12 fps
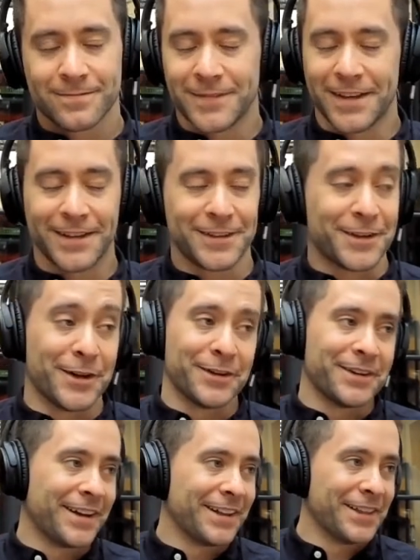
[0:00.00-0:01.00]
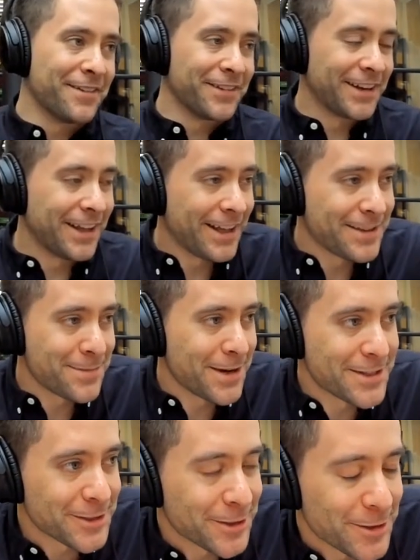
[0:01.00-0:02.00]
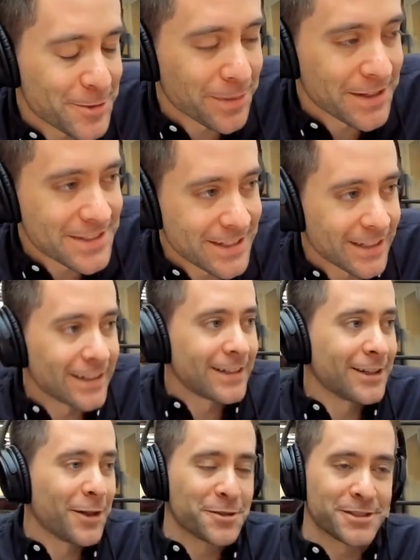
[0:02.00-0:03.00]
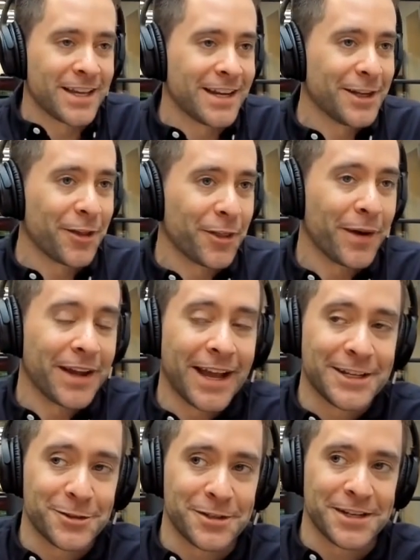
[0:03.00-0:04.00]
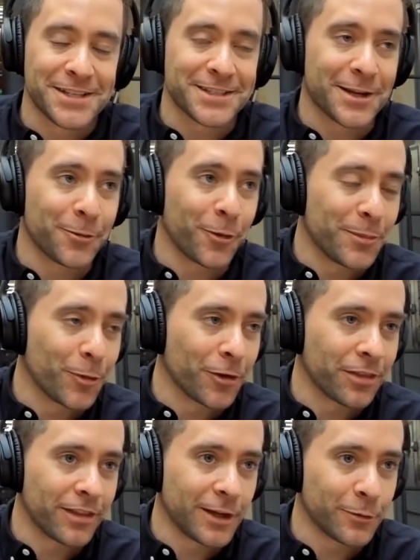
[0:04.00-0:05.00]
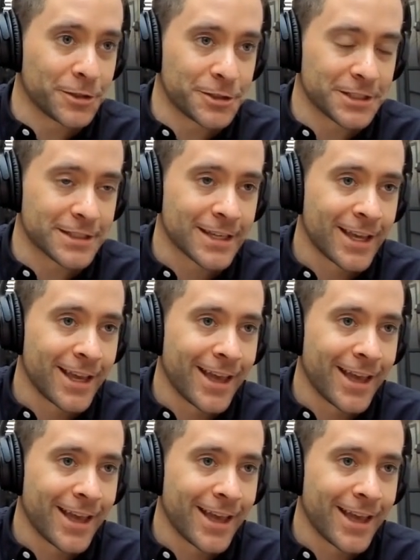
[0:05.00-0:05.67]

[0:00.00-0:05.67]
Yeah, no, I love it. I mean, it's a good place to close any, although I do need to say one more thing, which is,